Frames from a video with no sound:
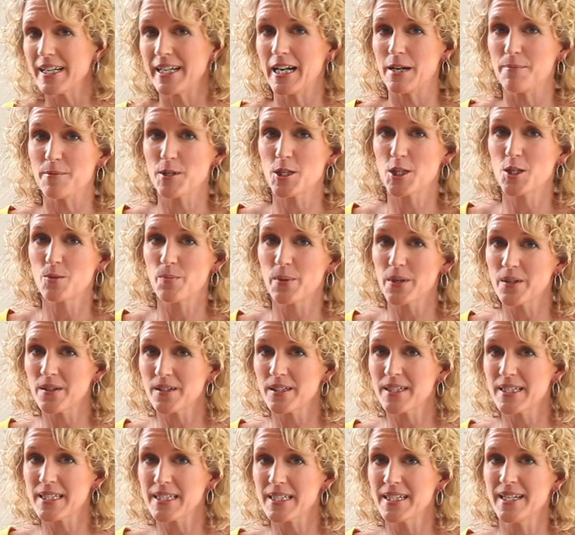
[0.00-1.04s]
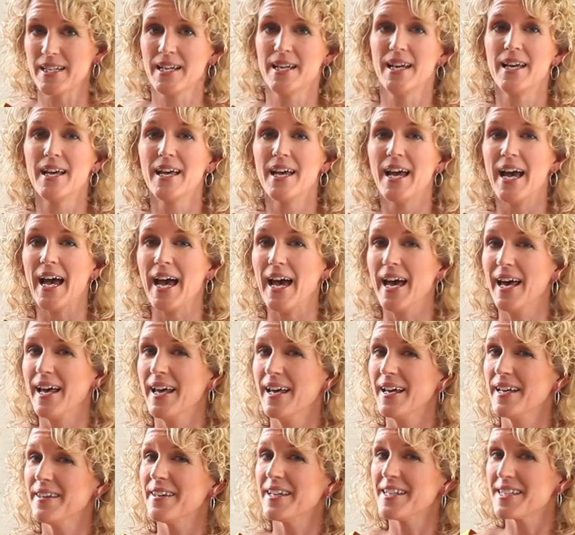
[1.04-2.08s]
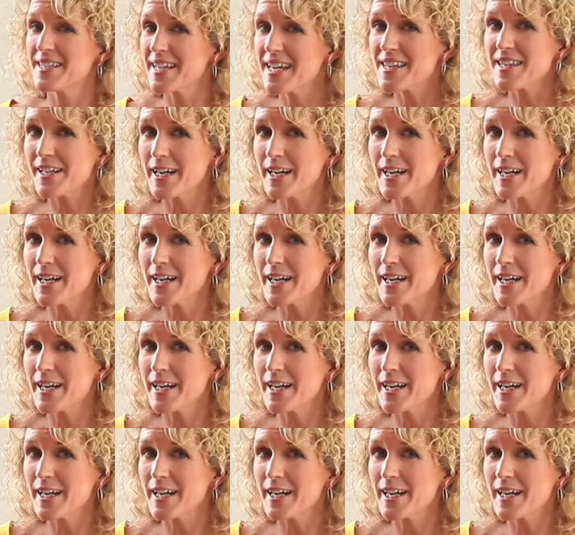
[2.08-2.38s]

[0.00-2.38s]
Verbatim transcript: that I'm spirited, and they say